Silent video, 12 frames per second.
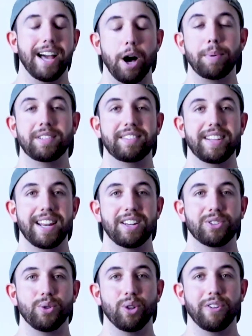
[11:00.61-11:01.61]
Help us attain
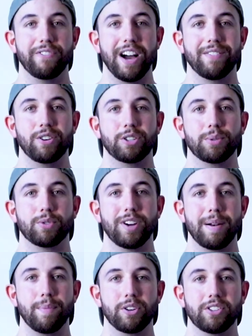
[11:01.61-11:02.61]
this goal of 500
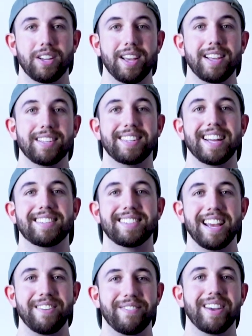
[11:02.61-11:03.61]
subscribers. Stay
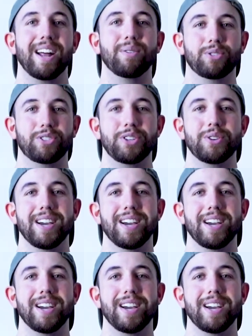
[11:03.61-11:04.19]
safe, and I will see you